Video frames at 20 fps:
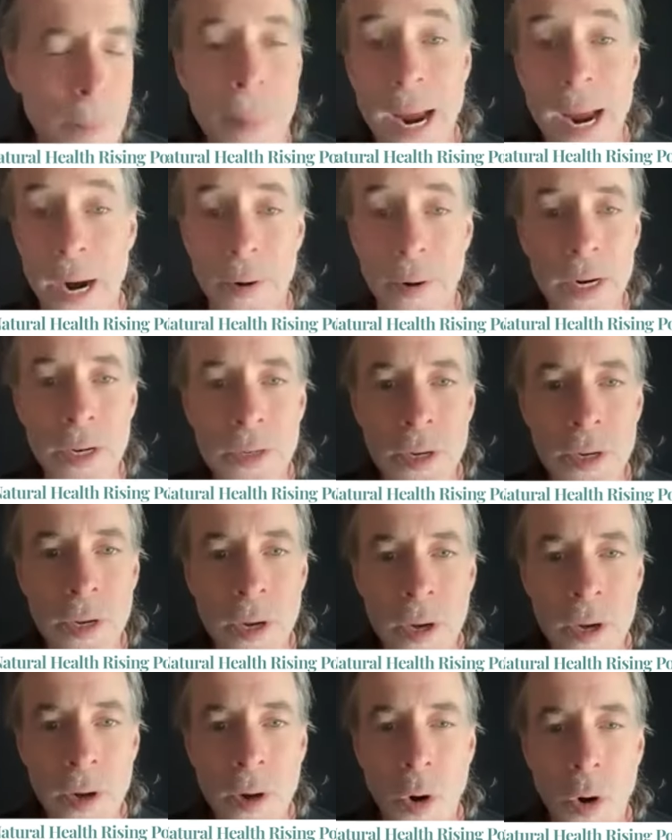parent
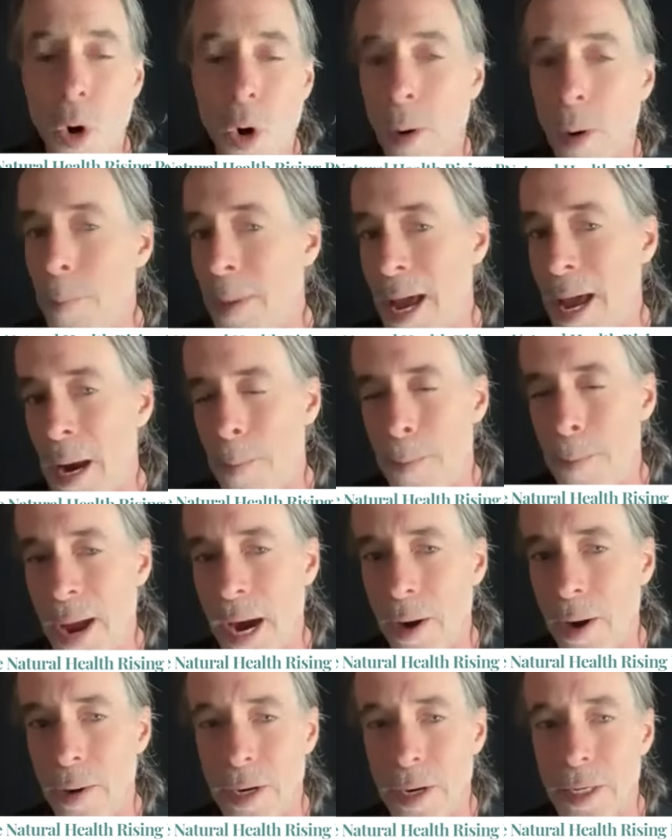or been
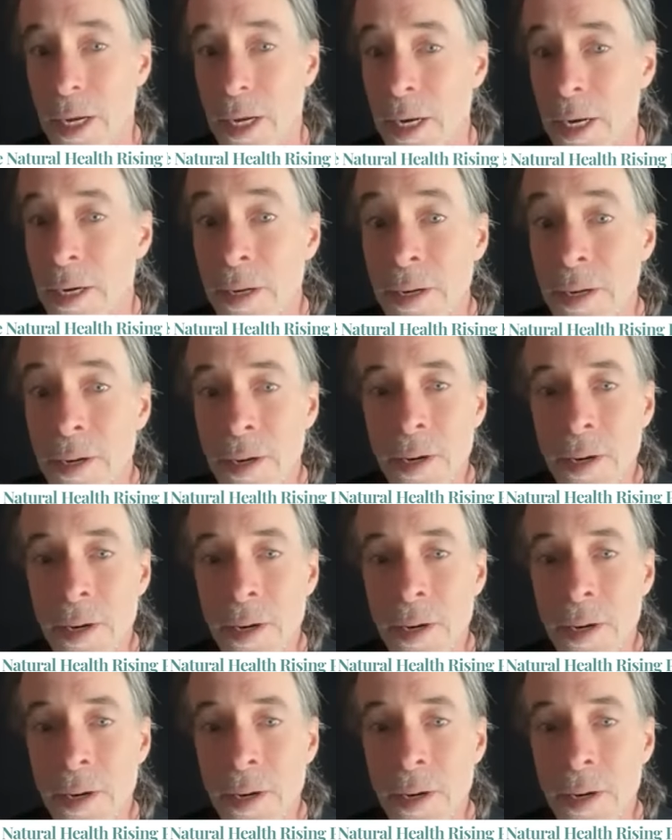parented,